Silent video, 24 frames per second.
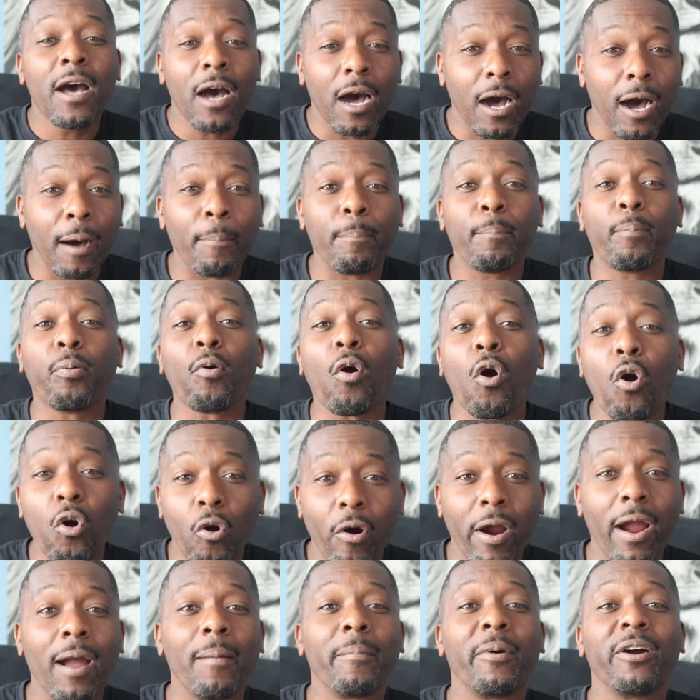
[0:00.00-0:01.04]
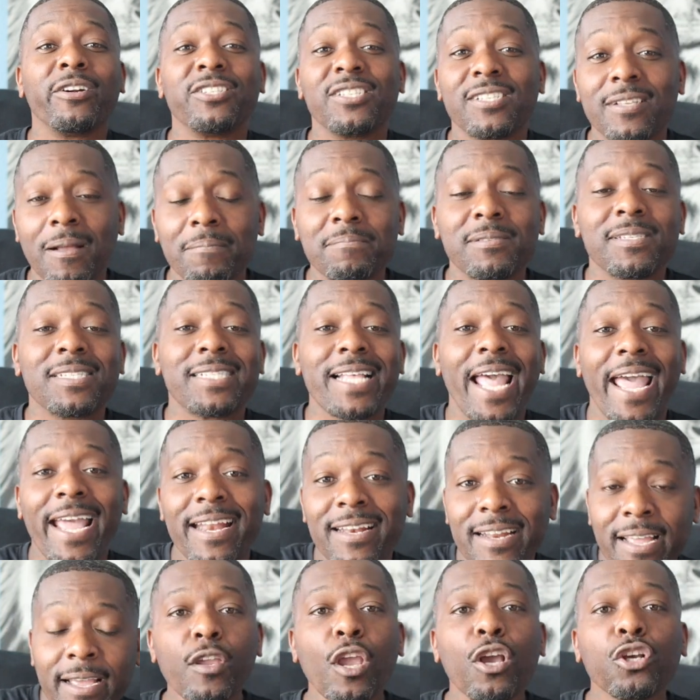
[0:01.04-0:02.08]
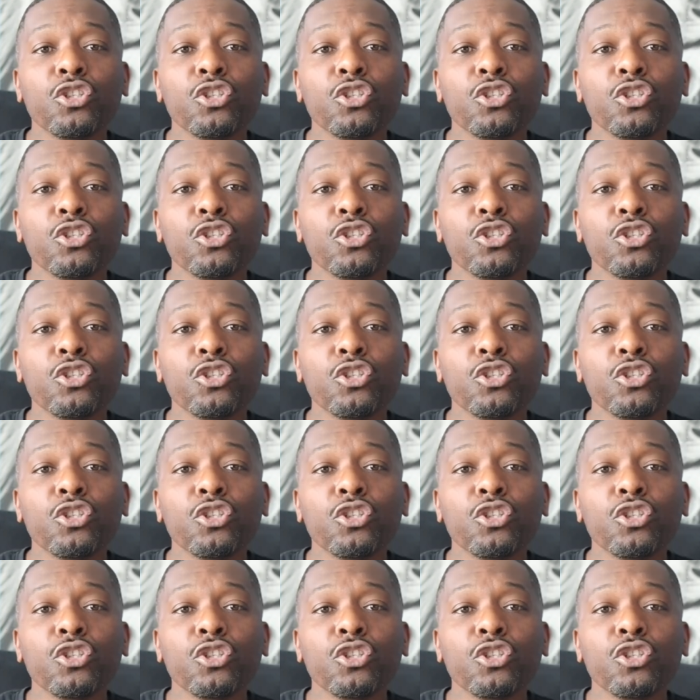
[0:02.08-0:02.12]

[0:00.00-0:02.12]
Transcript: a program or some set